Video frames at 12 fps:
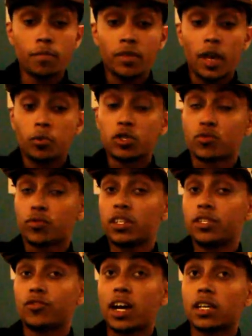It was
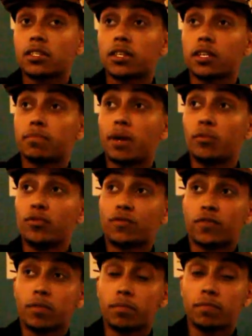really drastic, my move
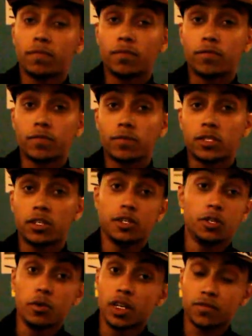to the
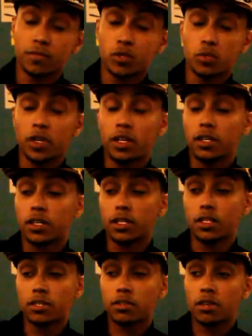U.S. from Sweden,
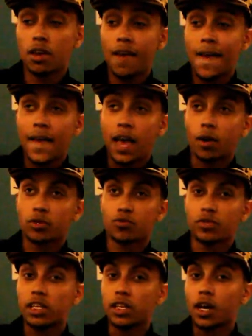because I was
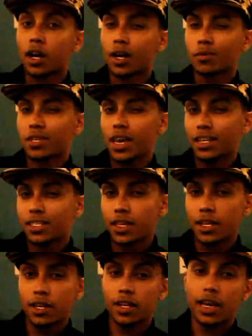really young. I was
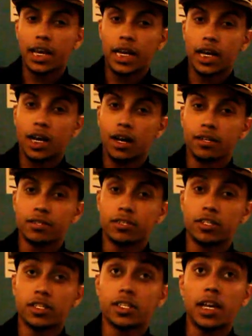18 and I
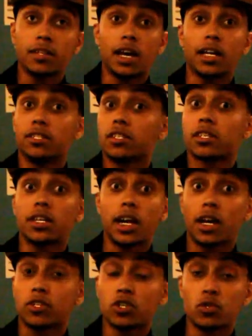just got
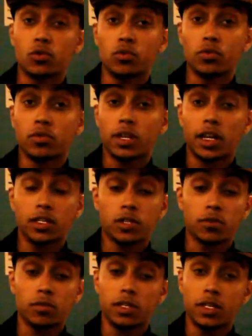out of school, high
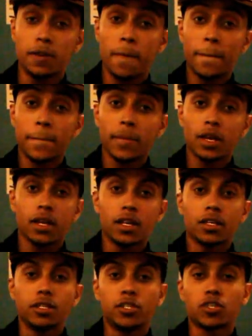school, and
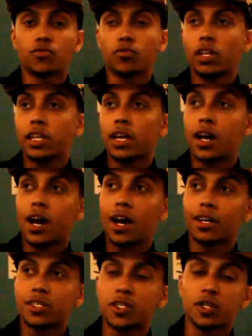just really
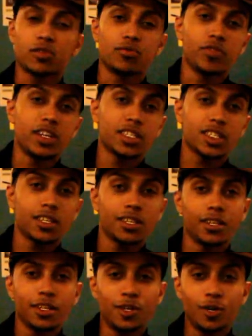took a risk.
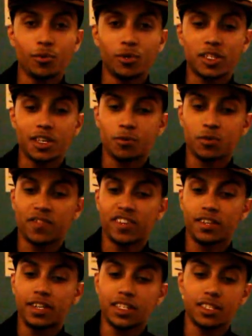You know, it was
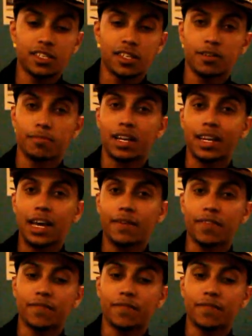very necessary in my life.